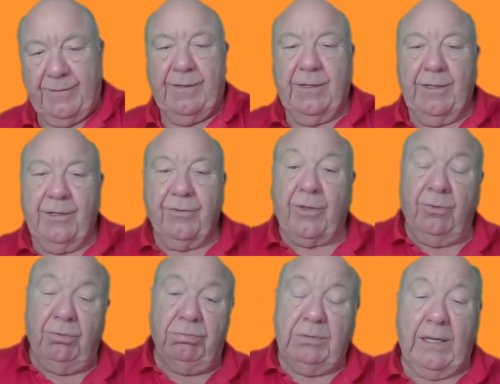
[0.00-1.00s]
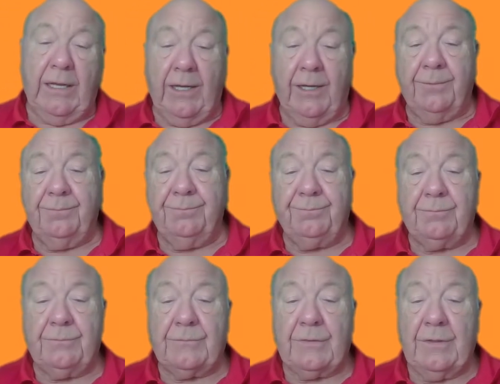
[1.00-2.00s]
So um,
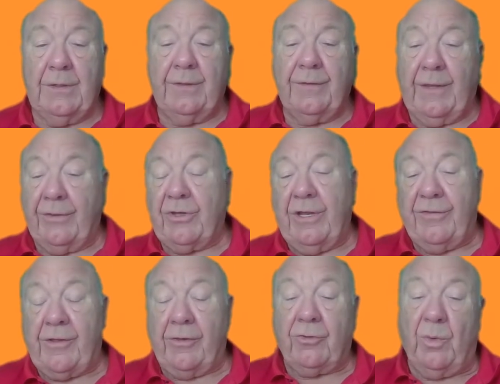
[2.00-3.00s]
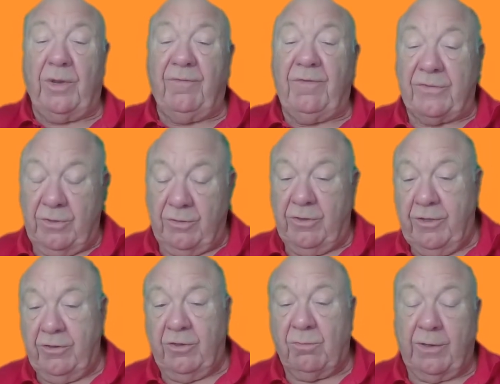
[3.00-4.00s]
that's a consensual reflex. It's the
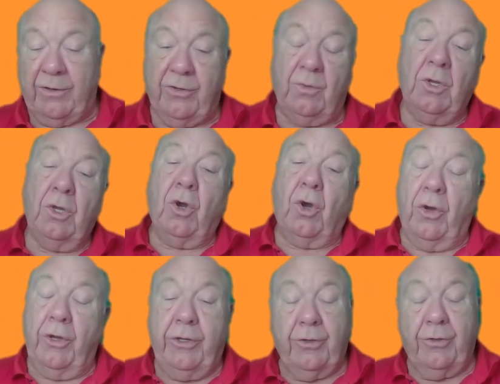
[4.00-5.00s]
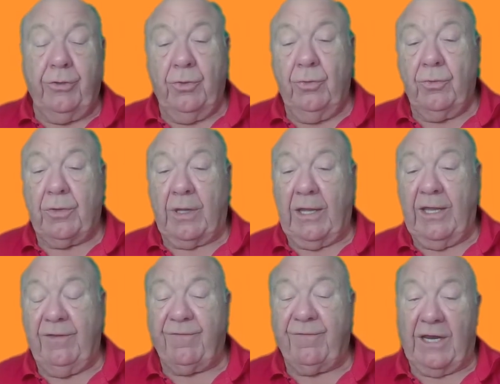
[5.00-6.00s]
easiest one to do. Or you can use a
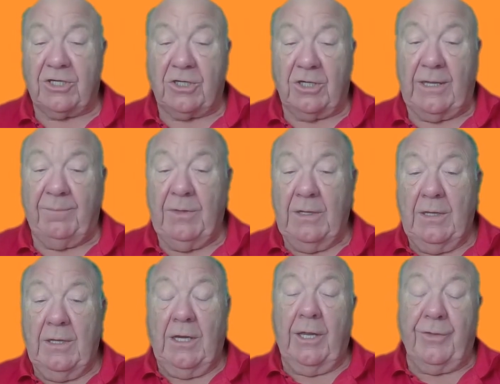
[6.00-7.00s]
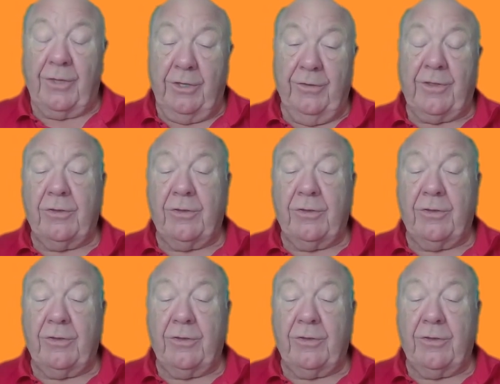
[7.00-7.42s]
flashlight and the consensual